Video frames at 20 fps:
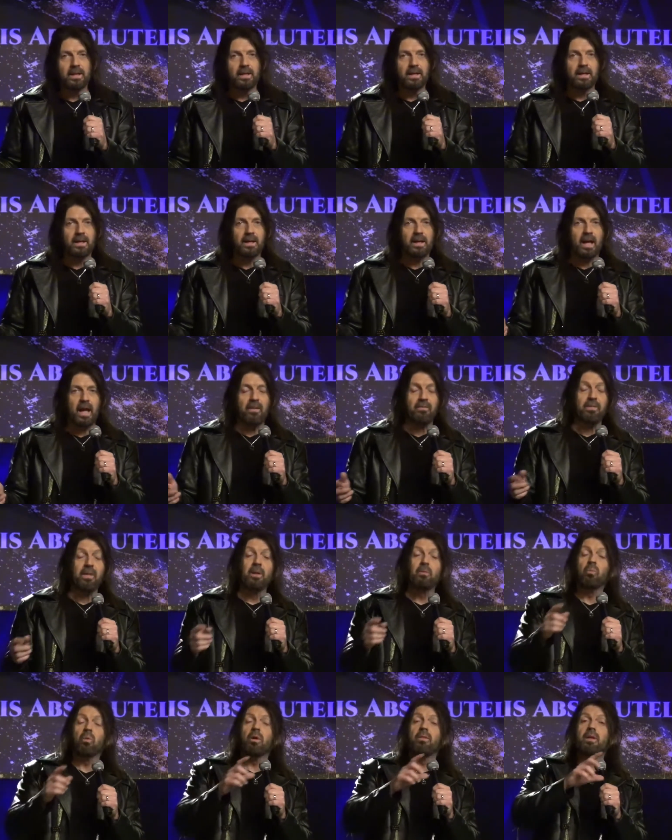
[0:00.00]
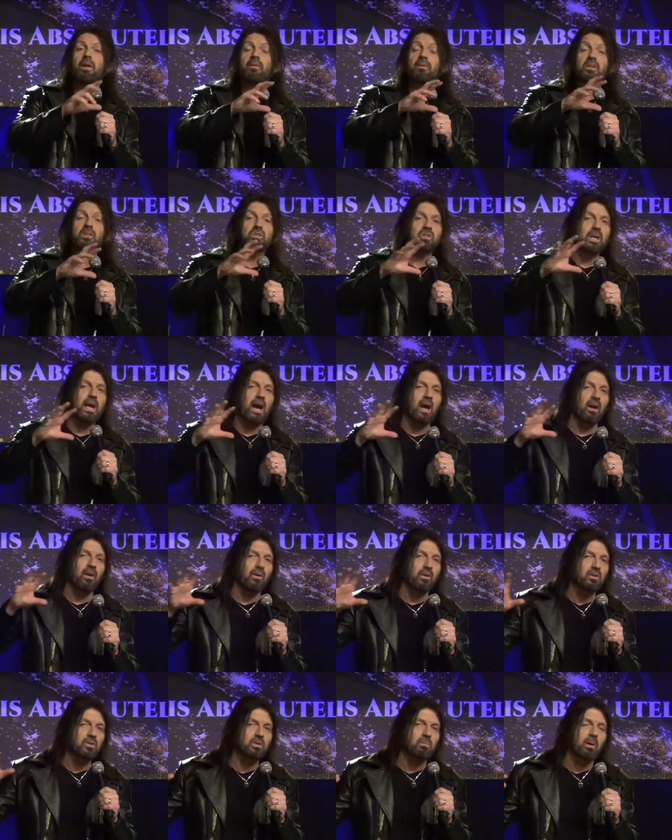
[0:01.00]
And then within this
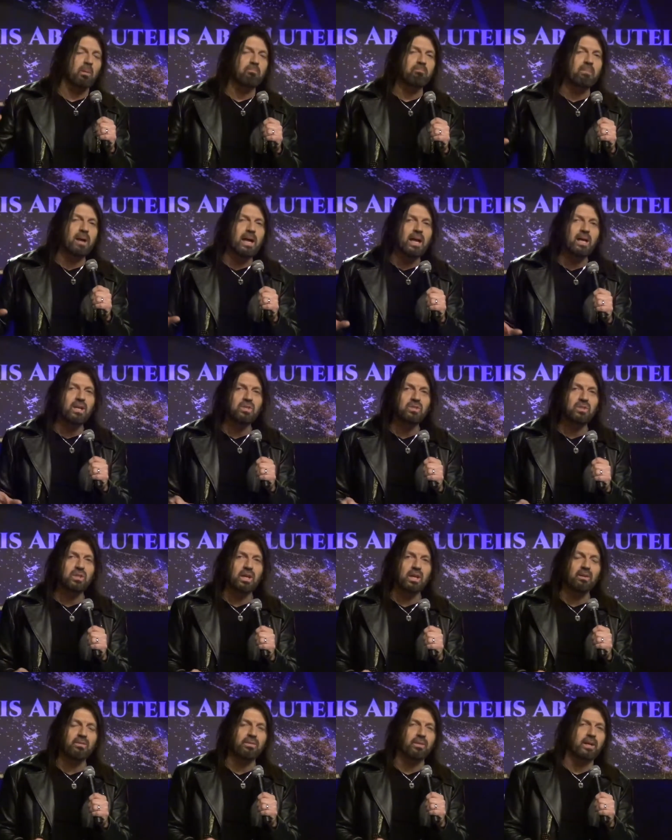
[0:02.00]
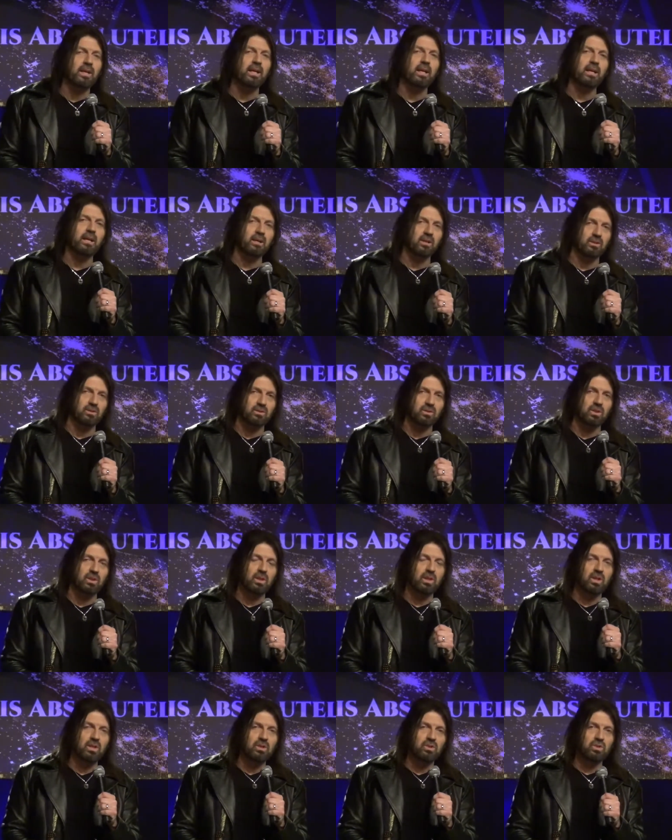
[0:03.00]
calendar, some amazing things
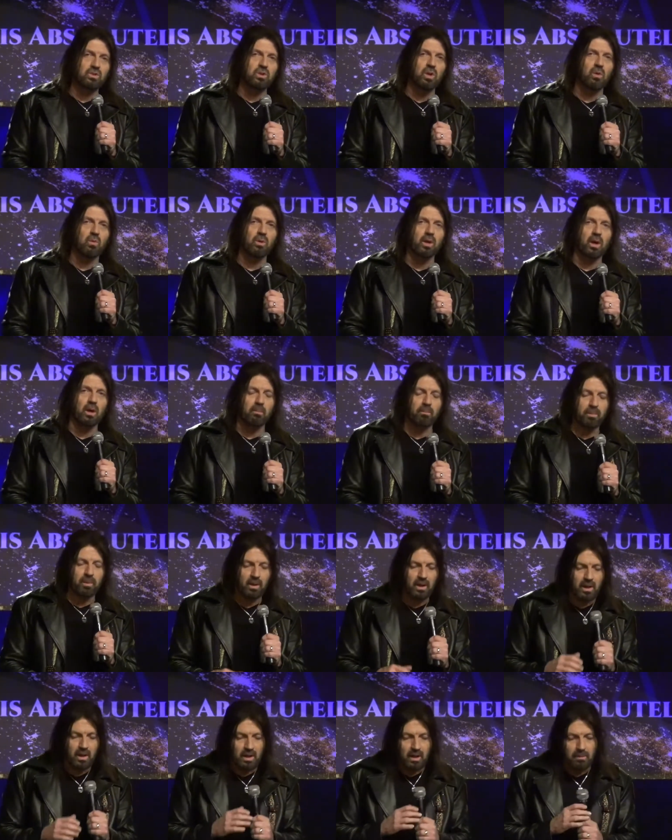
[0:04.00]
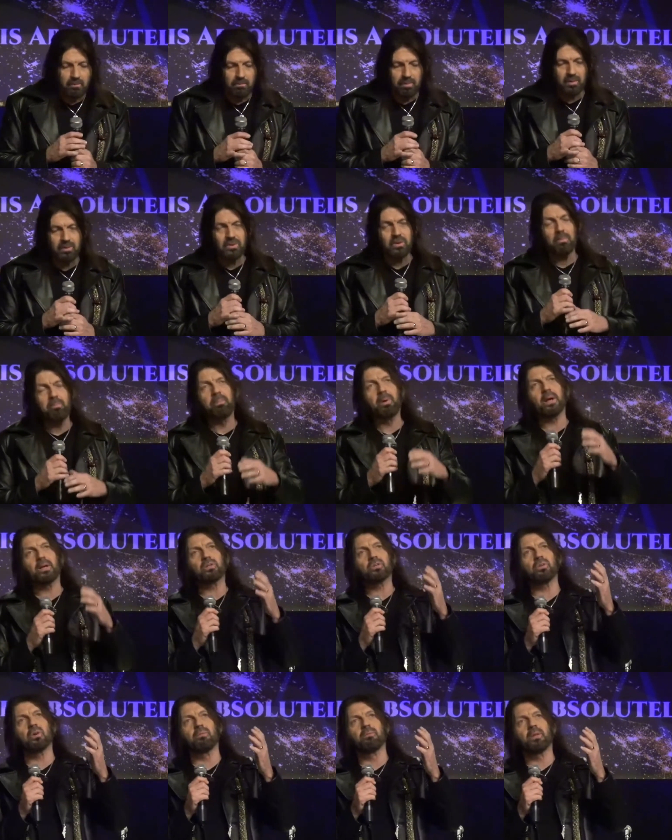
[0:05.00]
showed up. Put the
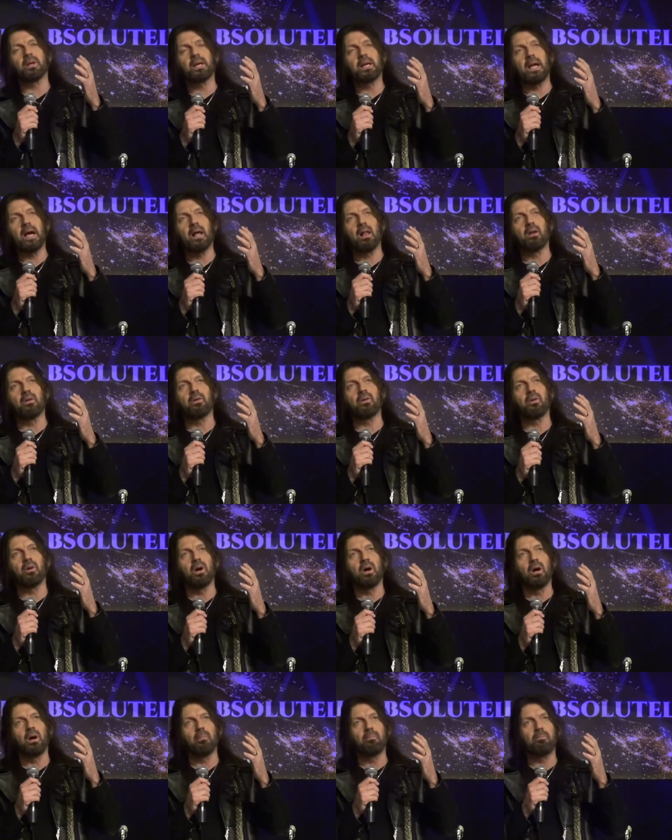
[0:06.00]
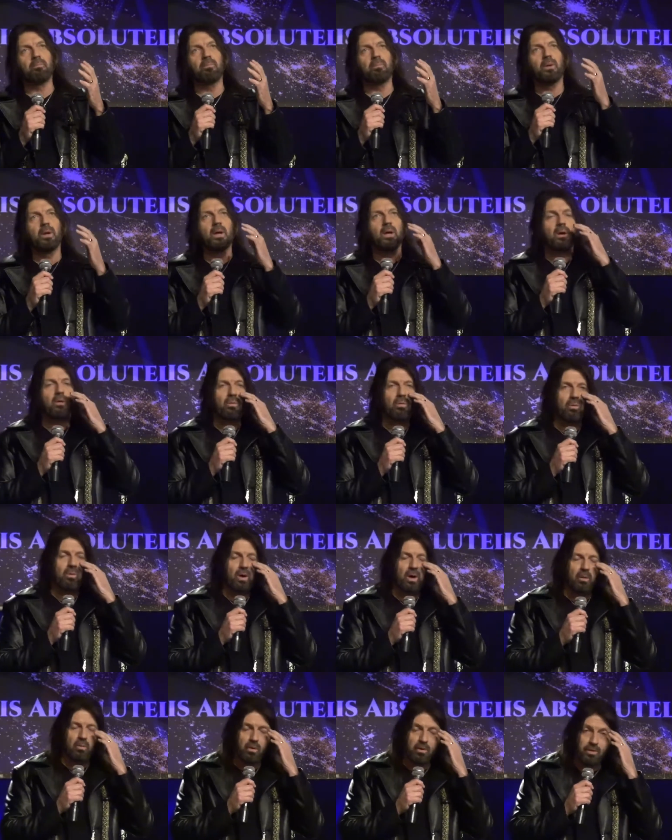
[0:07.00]
picture of the calendar up
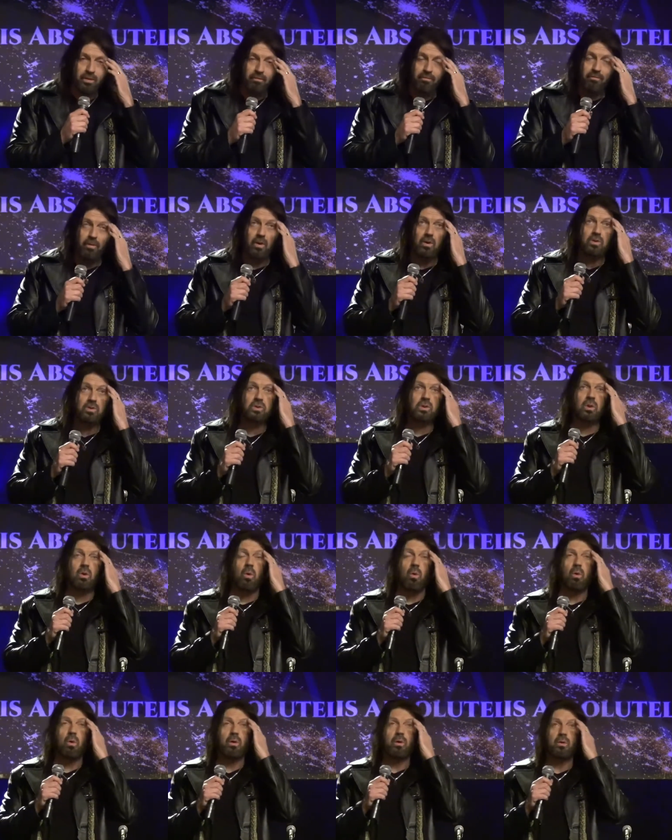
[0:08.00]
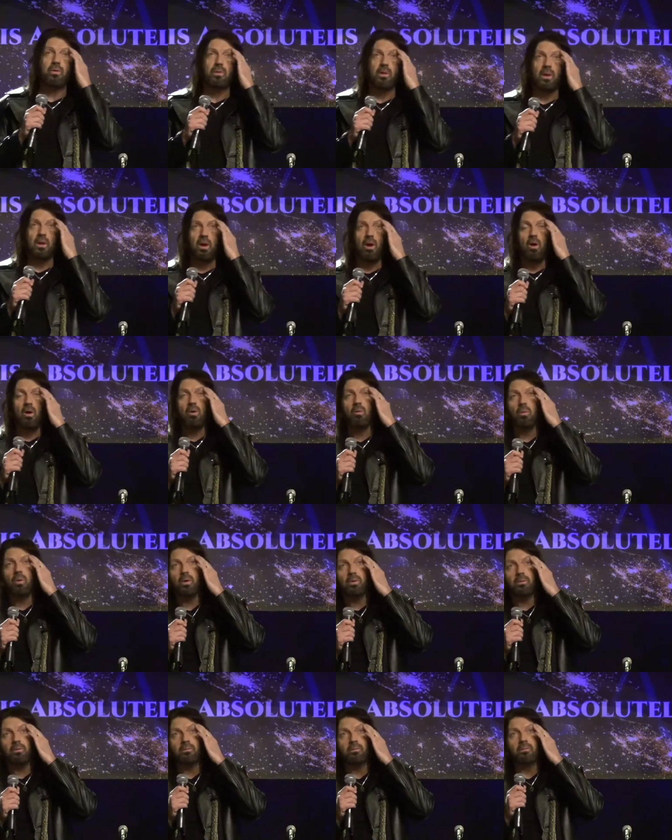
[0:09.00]
with the first quarter, the long one.
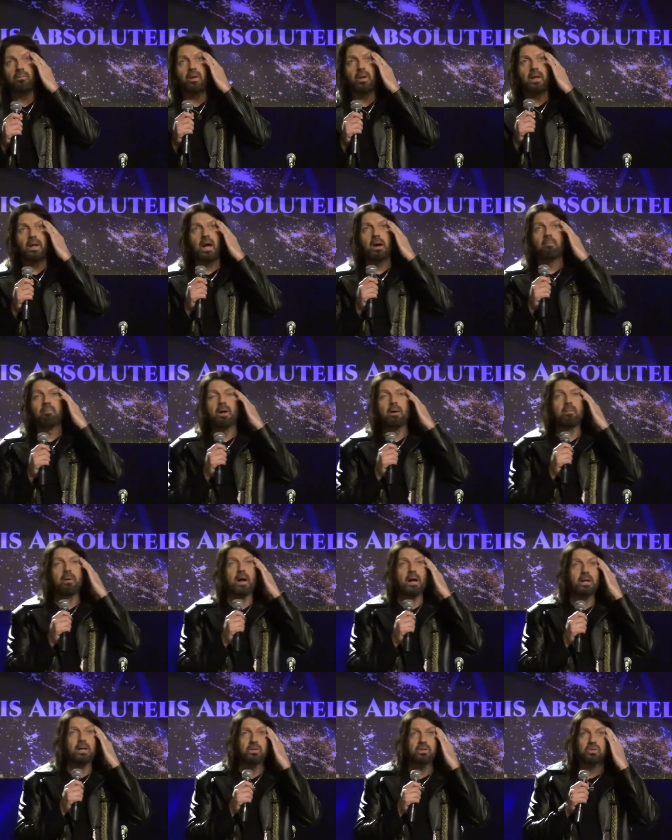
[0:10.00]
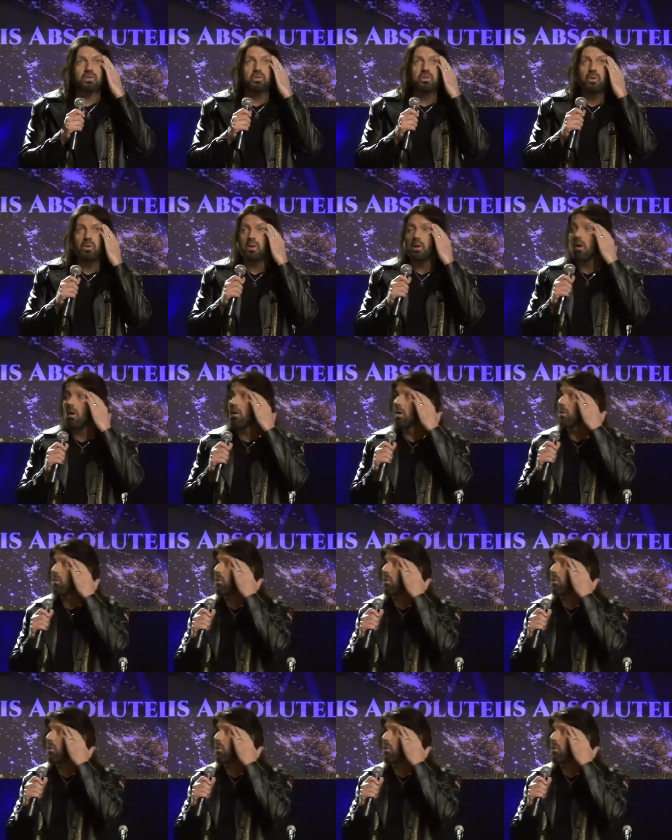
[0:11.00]
And maybe I can just do it all at one